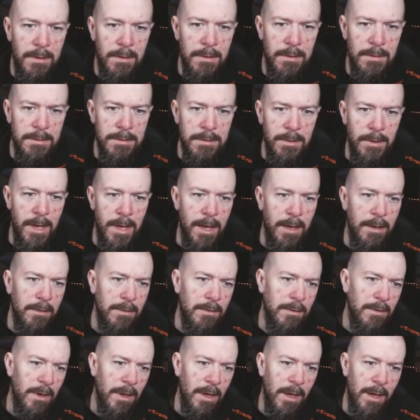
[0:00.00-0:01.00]
So
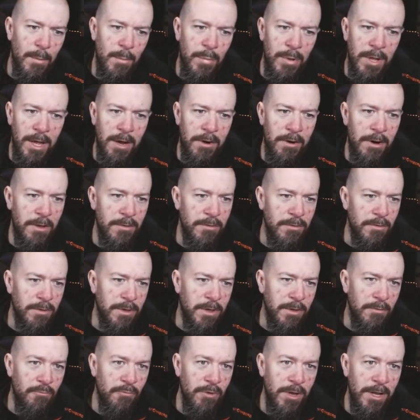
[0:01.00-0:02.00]
yeah, play around. You
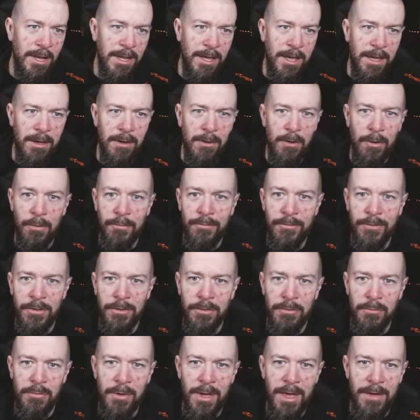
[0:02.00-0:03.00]
can really
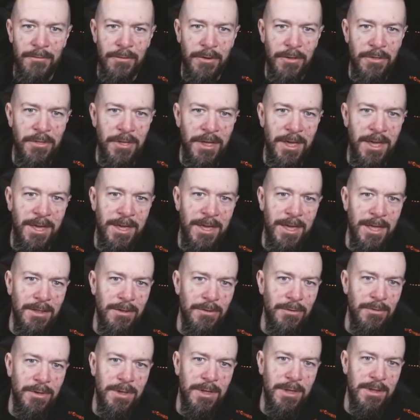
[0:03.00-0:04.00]
overdo everything, and
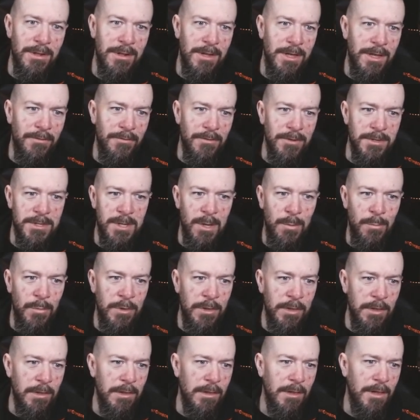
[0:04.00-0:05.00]
you can leave a
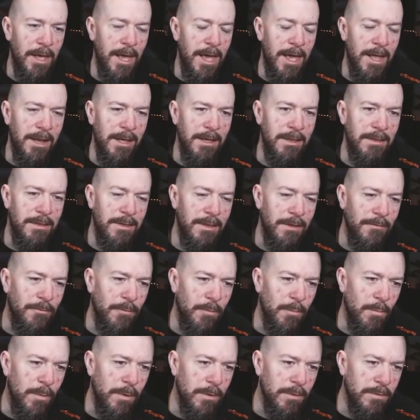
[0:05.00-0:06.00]
subtle edit if
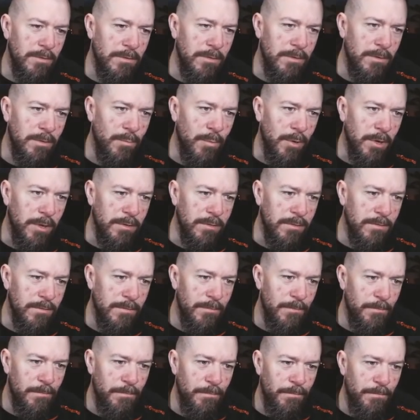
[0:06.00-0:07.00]
you want to, but
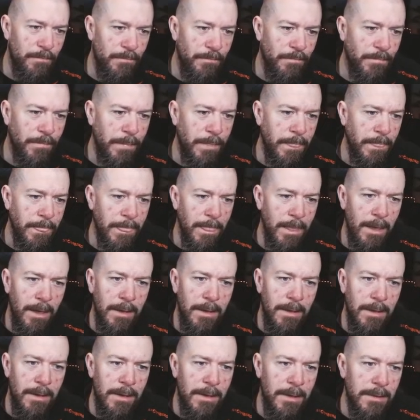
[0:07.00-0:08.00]

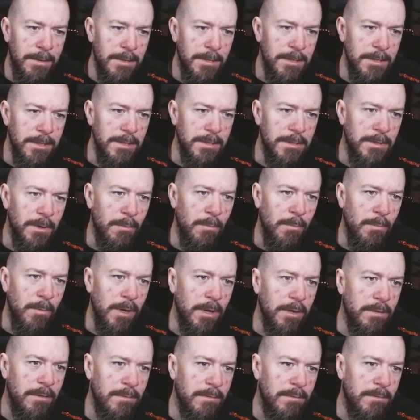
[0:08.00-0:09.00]
this is
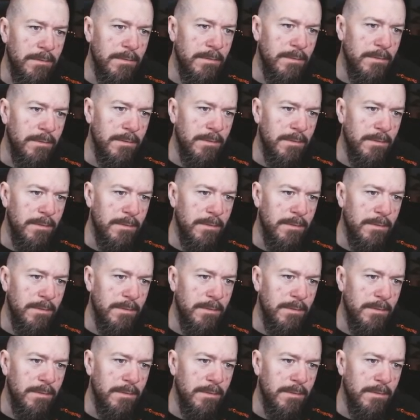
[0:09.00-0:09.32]
somewhat